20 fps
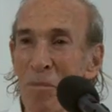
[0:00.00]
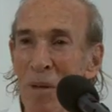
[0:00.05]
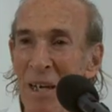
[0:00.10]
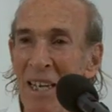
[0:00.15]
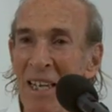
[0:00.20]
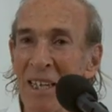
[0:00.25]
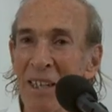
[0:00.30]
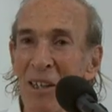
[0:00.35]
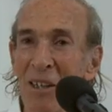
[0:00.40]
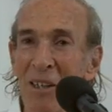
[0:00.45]

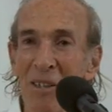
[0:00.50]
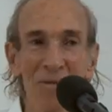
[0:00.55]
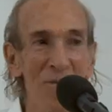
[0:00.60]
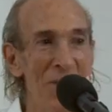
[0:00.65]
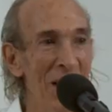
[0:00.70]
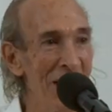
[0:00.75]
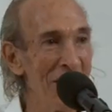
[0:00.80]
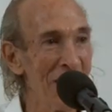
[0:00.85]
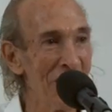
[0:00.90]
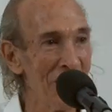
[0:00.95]
play of
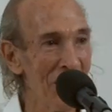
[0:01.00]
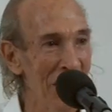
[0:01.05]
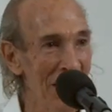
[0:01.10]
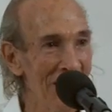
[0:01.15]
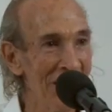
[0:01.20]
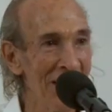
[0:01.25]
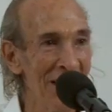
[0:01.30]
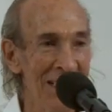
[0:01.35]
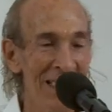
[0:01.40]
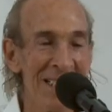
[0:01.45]

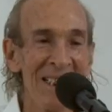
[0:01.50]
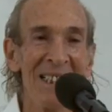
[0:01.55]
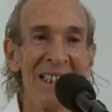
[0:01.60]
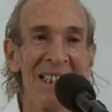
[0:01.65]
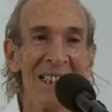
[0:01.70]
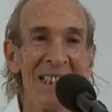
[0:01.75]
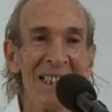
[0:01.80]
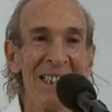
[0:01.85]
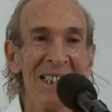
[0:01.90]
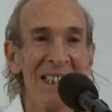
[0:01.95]
Vasudetta,
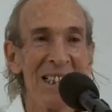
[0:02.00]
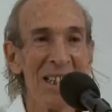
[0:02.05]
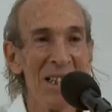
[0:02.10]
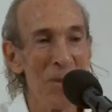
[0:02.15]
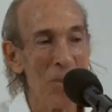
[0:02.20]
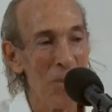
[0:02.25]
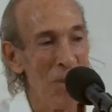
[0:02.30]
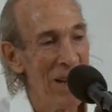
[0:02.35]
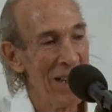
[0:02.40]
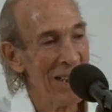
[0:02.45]

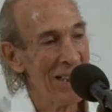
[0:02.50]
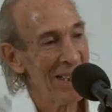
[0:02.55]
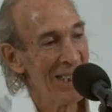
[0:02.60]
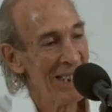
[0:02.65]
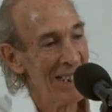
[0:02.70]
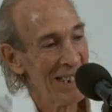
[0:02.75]
when